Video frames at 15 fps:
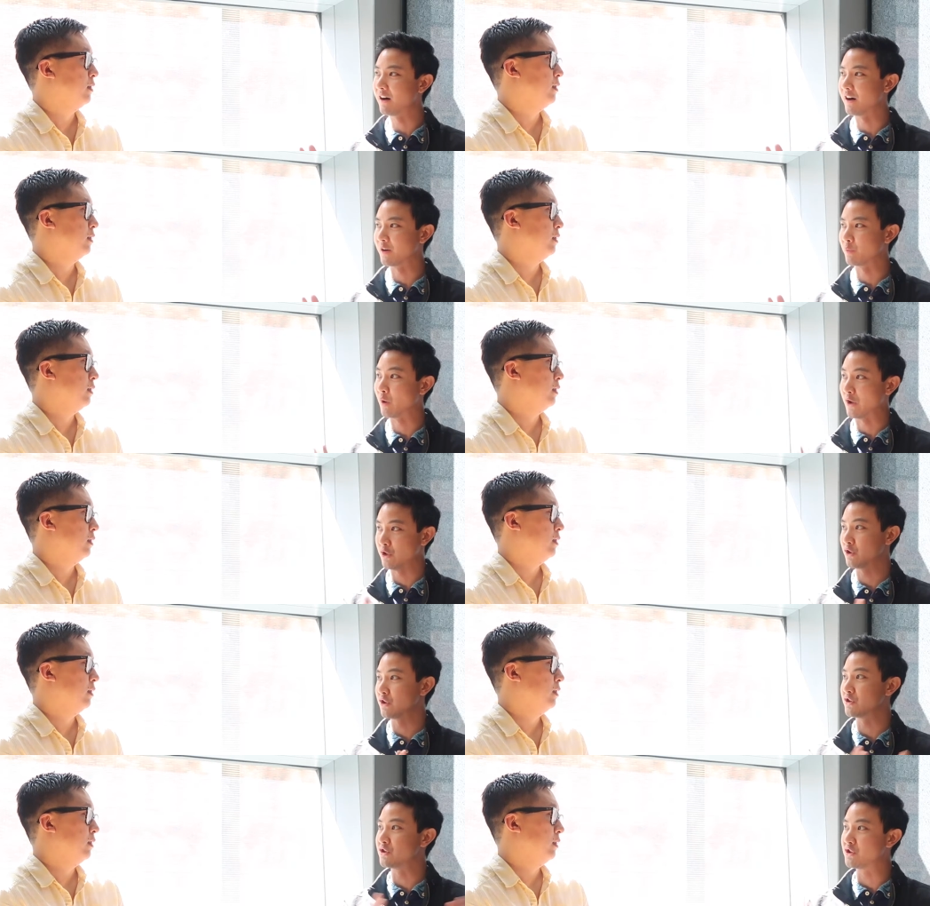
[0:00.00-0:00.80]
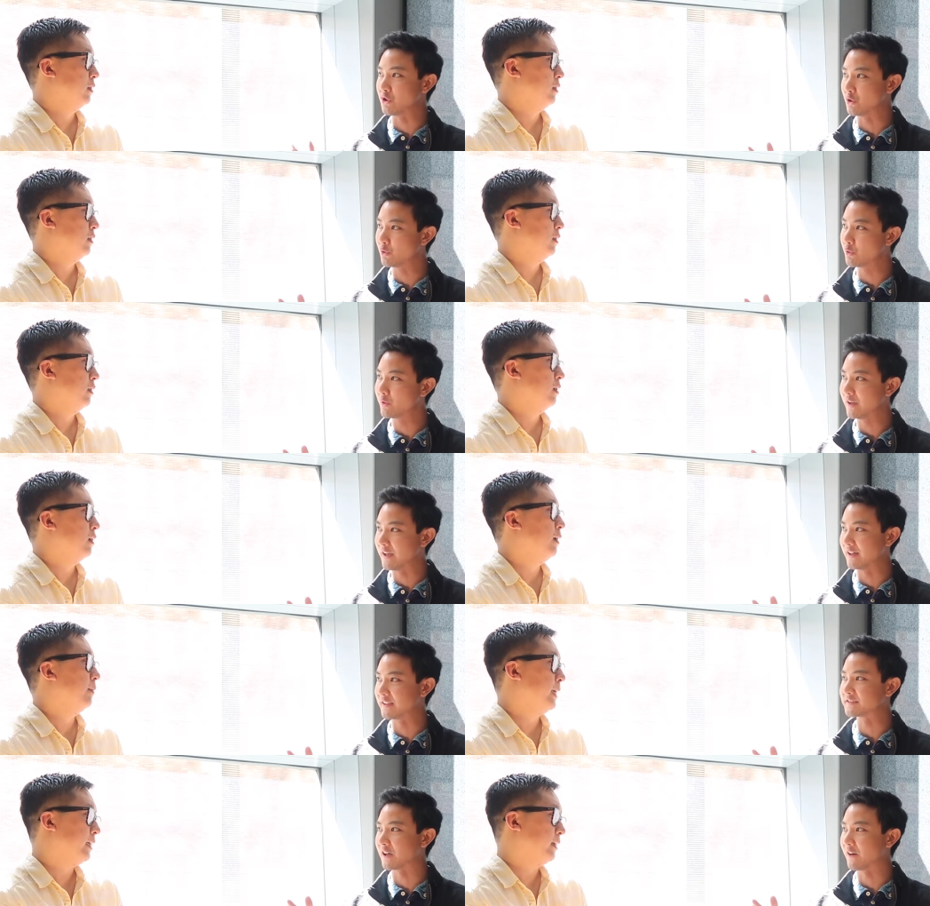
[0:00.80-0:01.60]
Speaker 1: on what you could do
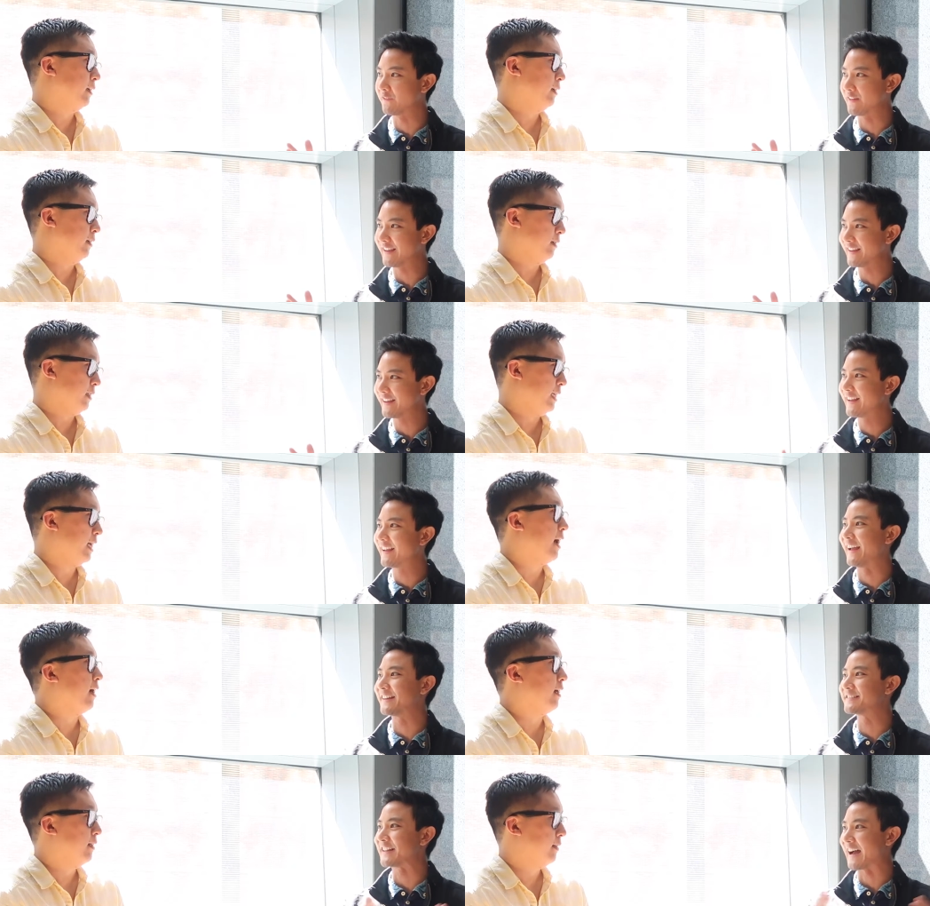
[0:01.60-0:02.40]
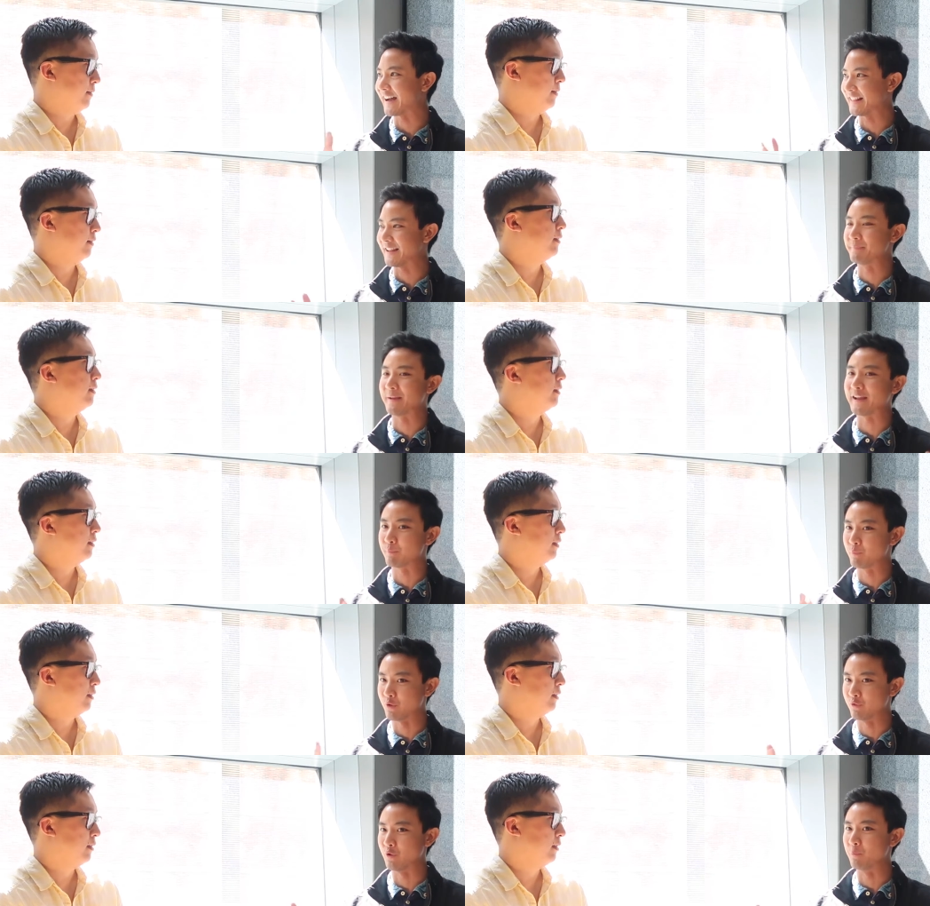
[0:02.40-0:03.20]
in a make selfie. It, yeah. Exactly, make
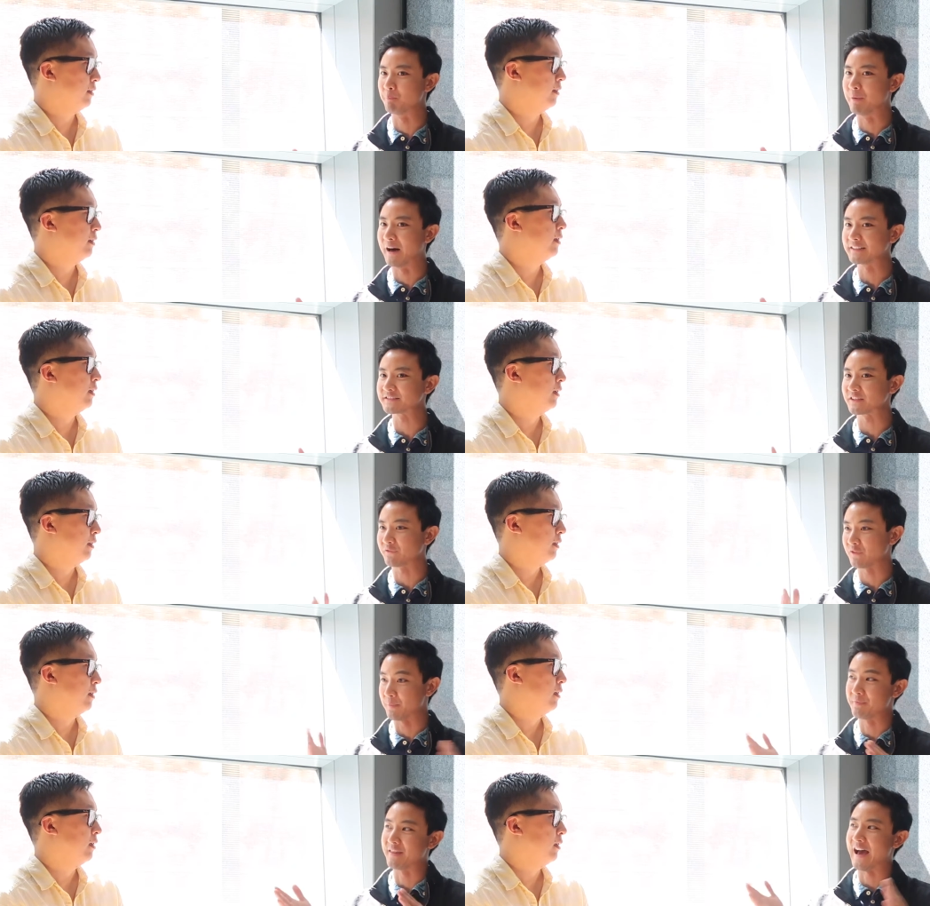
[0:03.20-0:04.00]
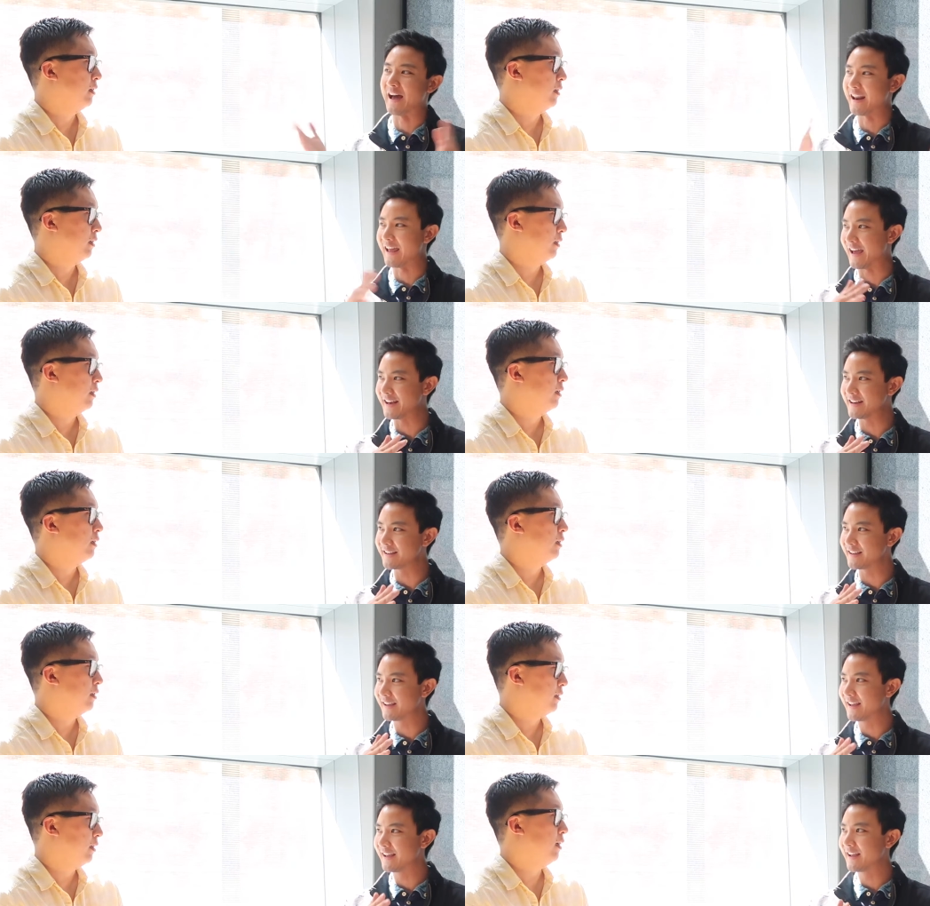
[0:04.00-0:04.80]
it more robust from that
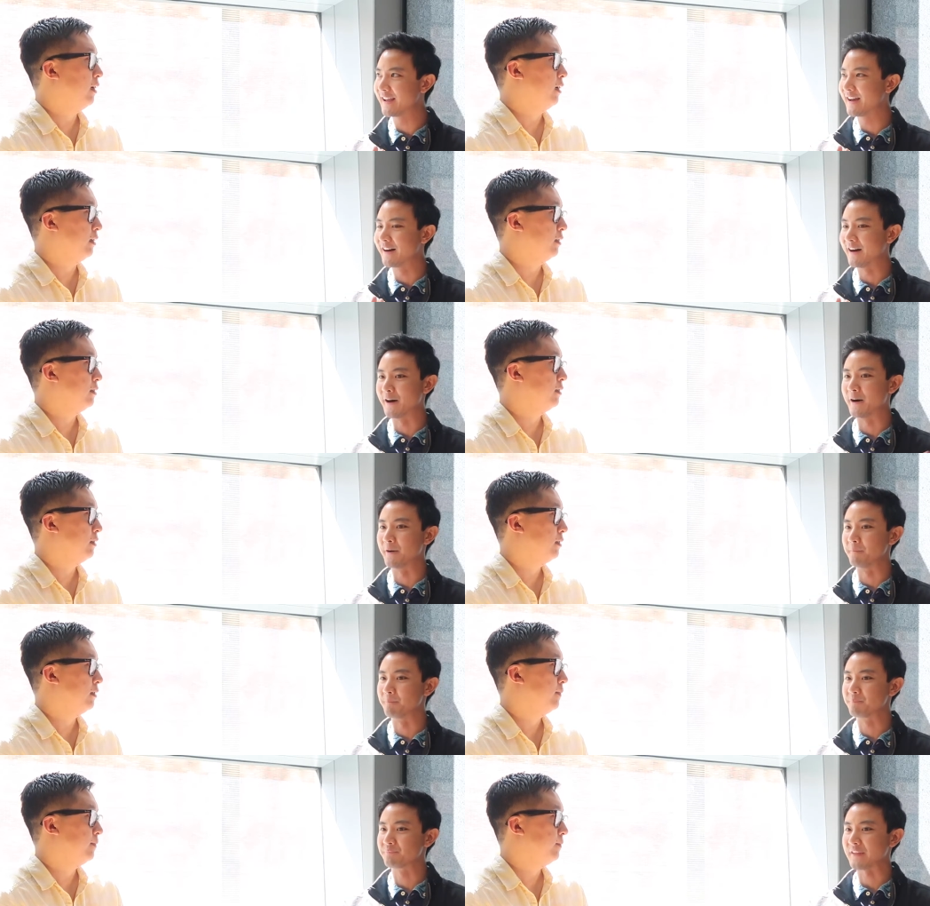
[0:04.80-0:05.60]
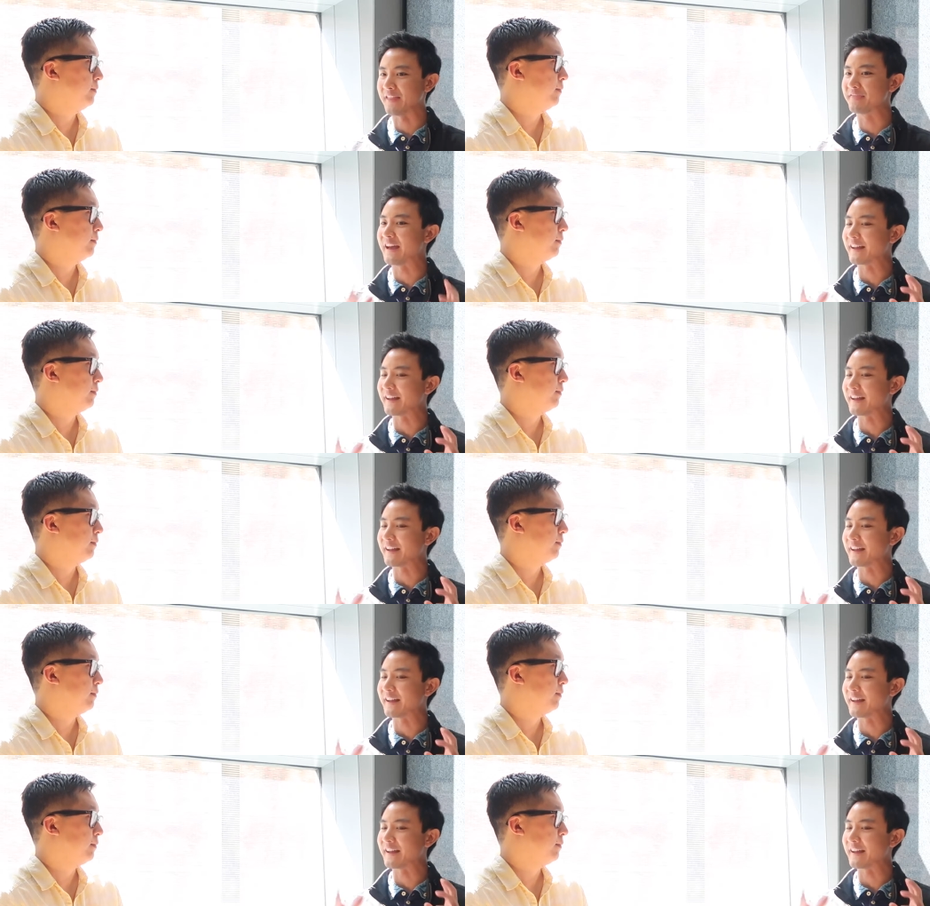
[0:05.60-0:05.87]
end. Uh-huh. Um, and